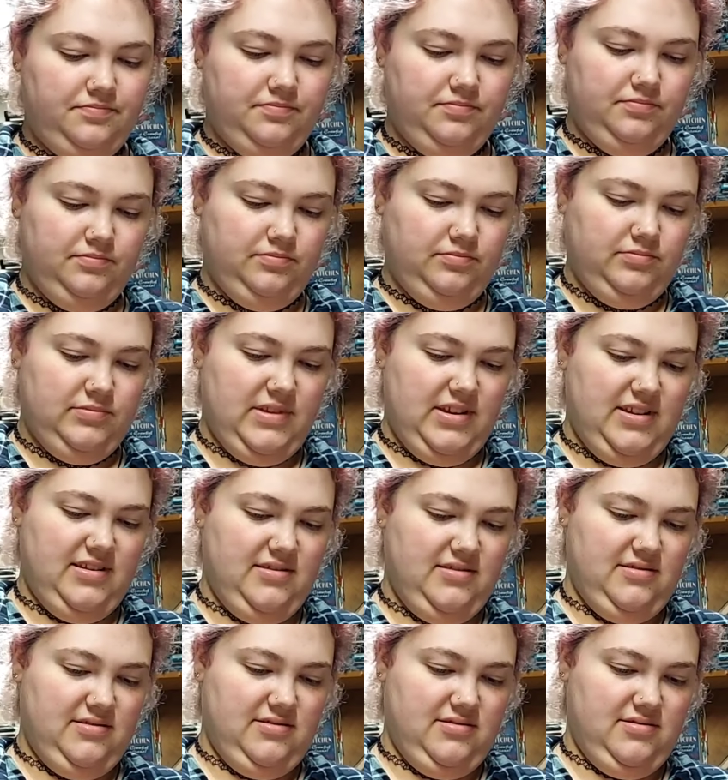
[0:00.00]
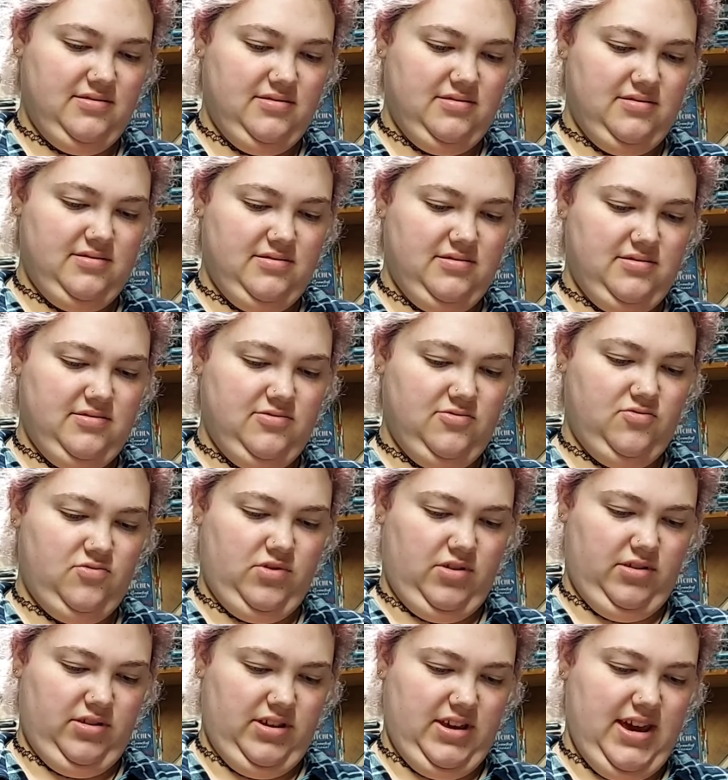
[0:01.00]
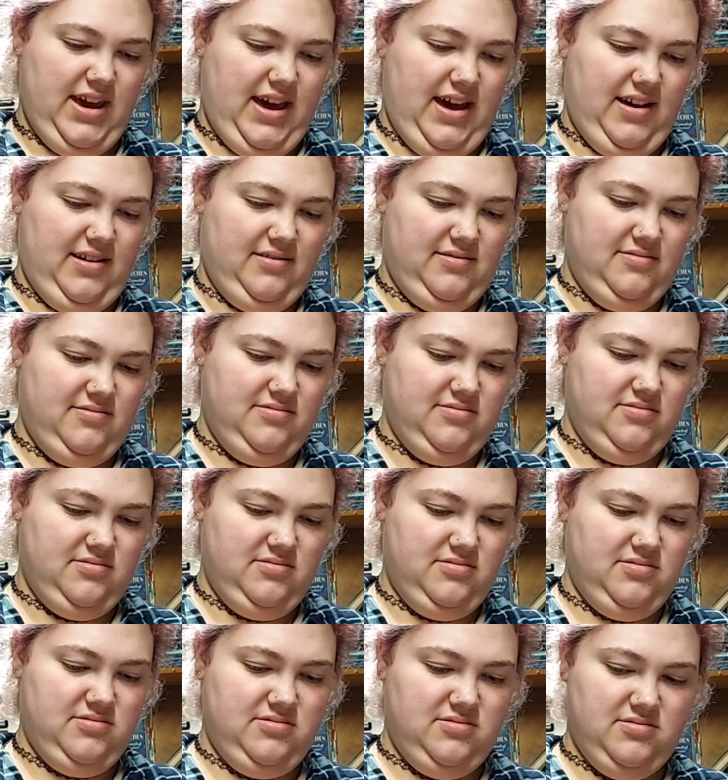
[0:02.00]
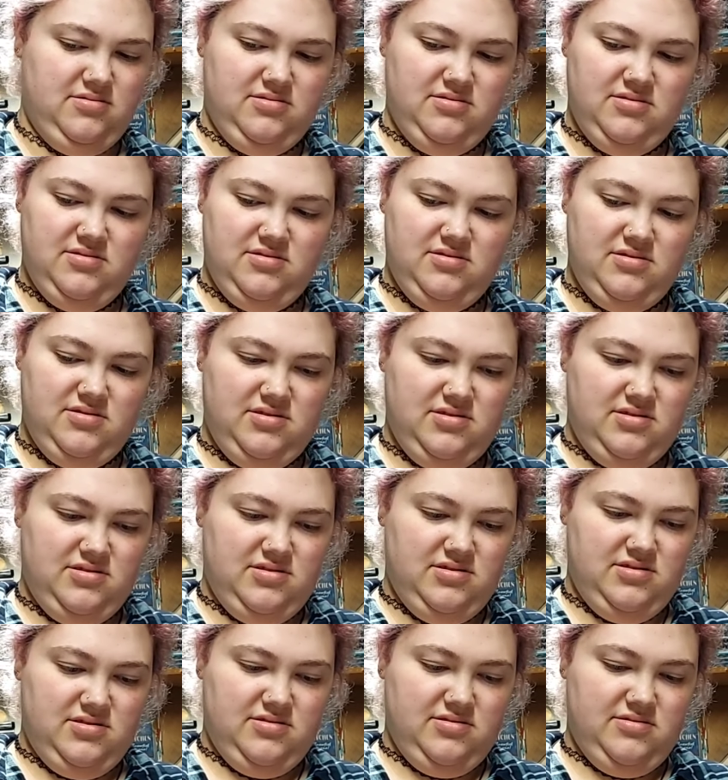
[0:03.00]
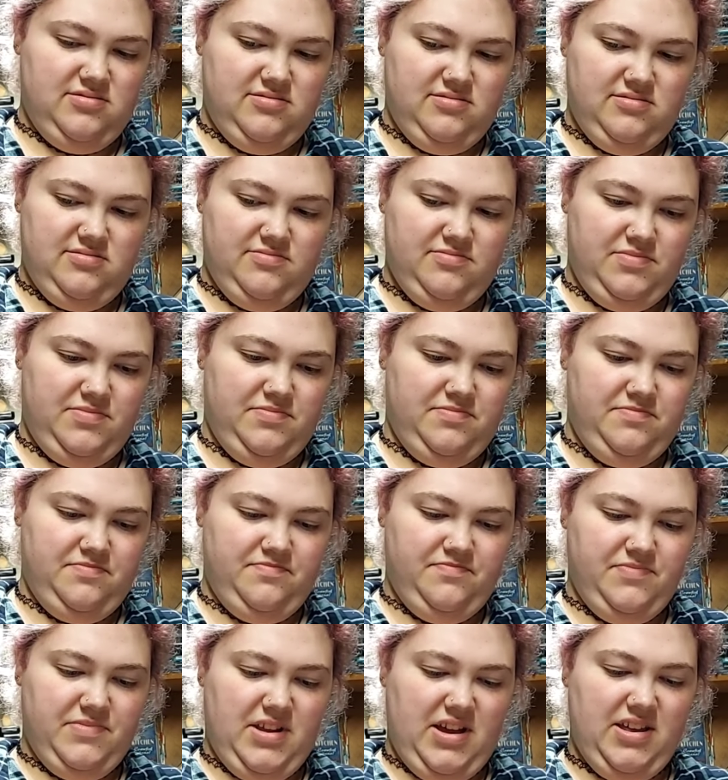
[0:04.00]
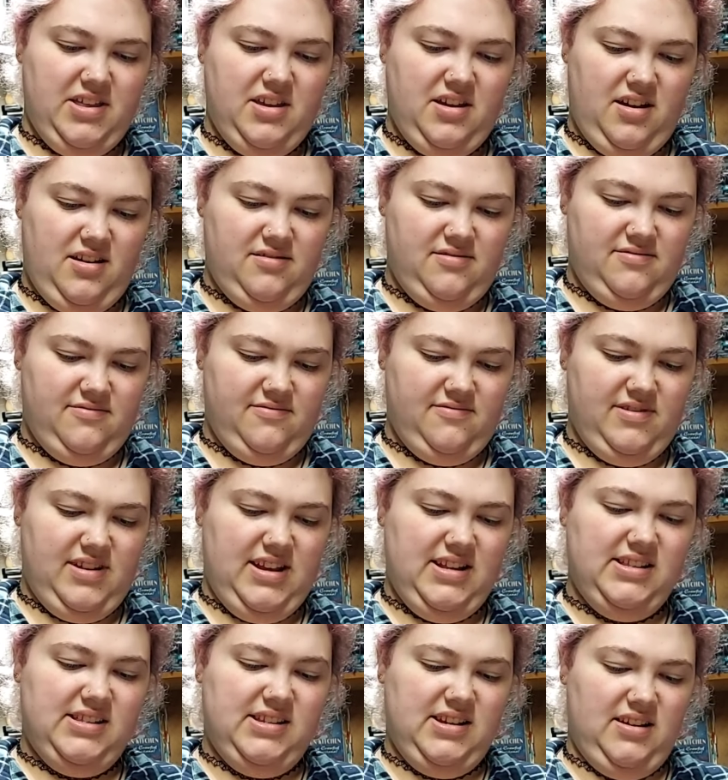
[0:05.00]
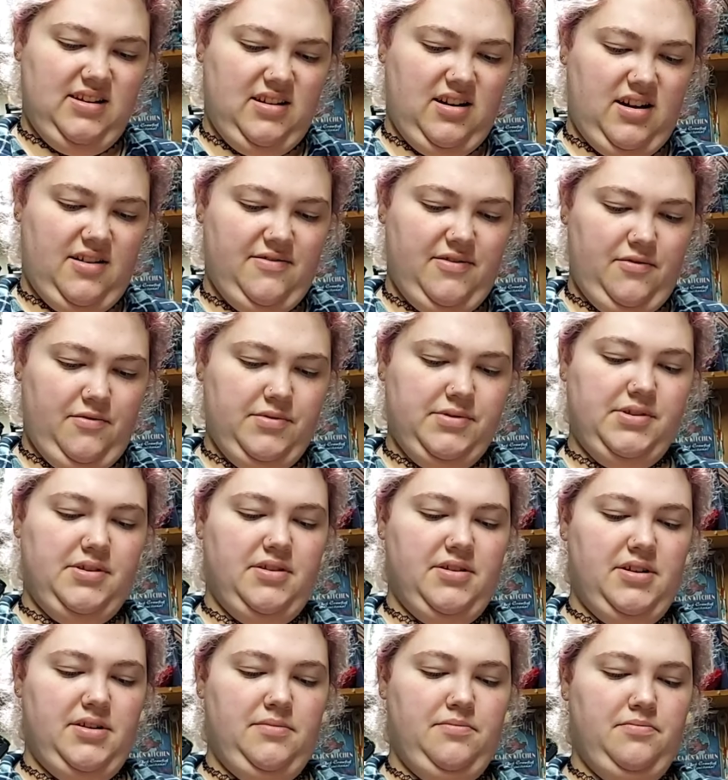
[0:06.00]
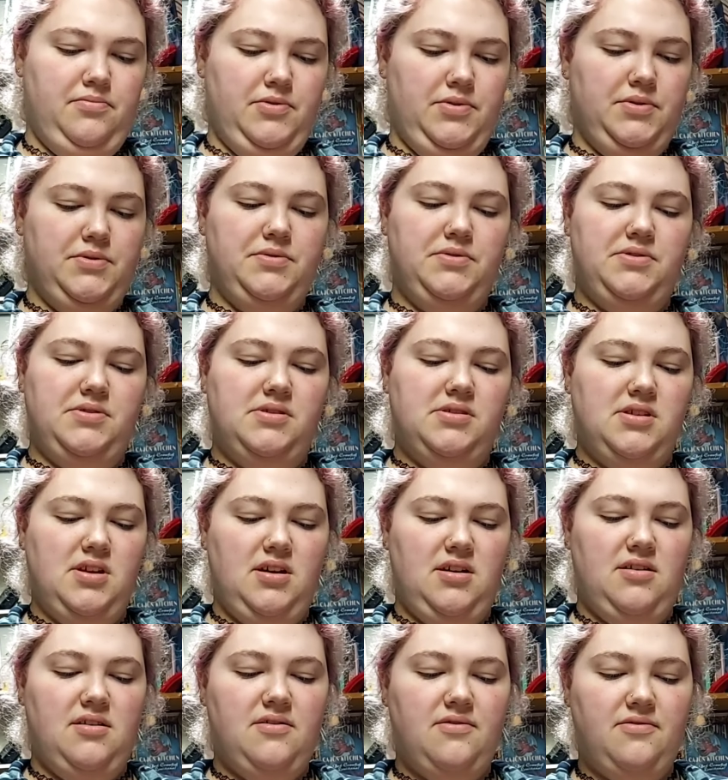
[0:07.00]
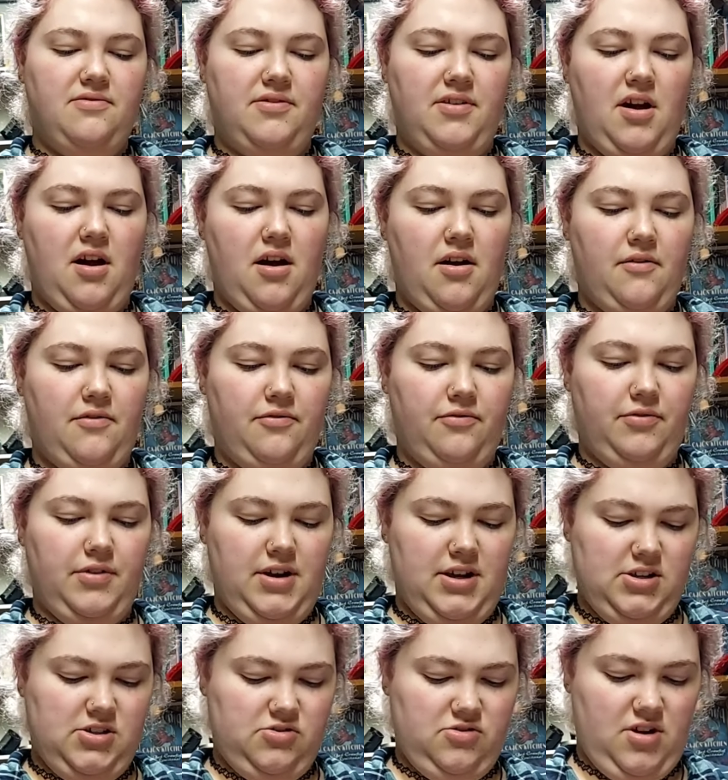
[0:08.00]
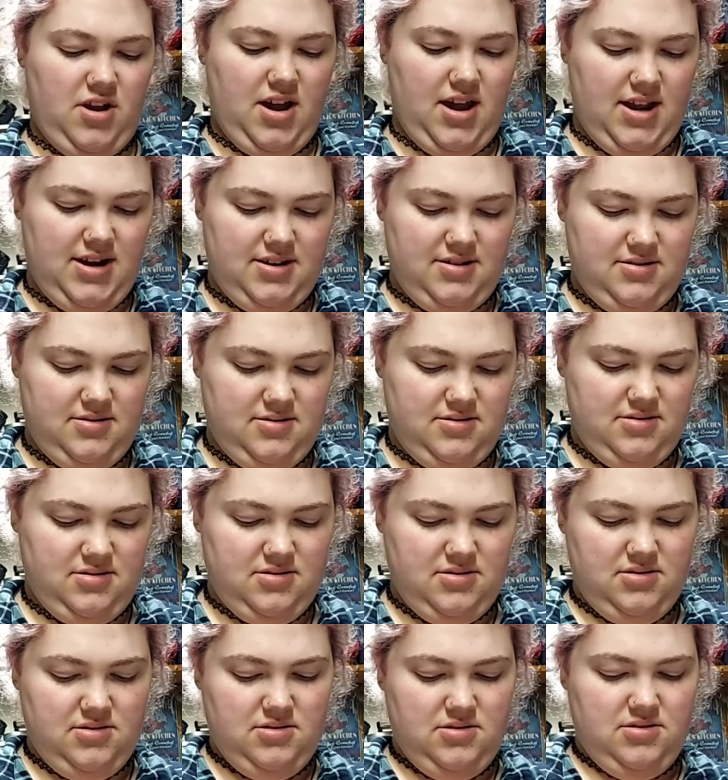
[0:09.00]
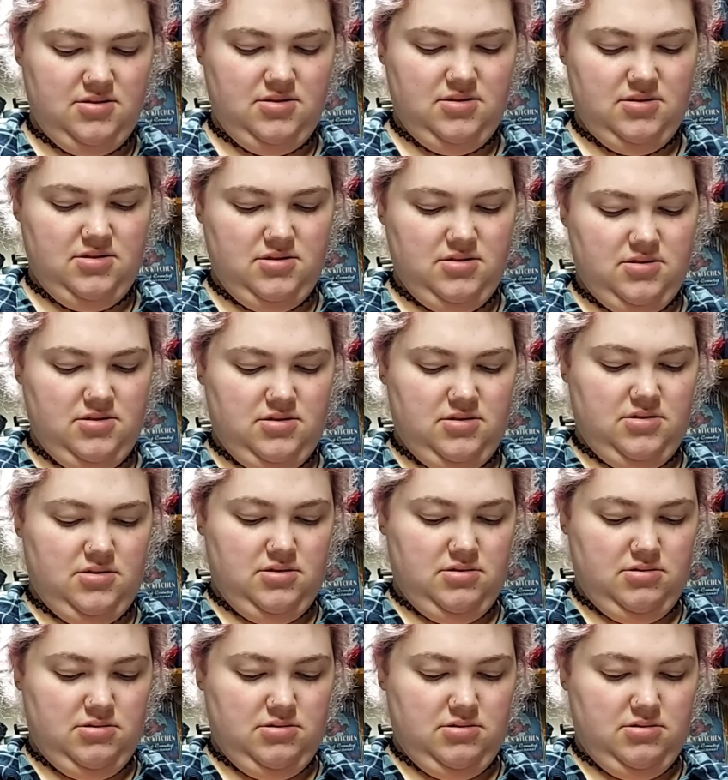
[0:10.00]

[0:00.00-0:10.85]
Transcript: It's instant coffee. Well, yeah. Doctor chocolate what instant coffee I is. thought instant coffee was already brewed stuff, not freeze-dried. Or it's freeze-dried.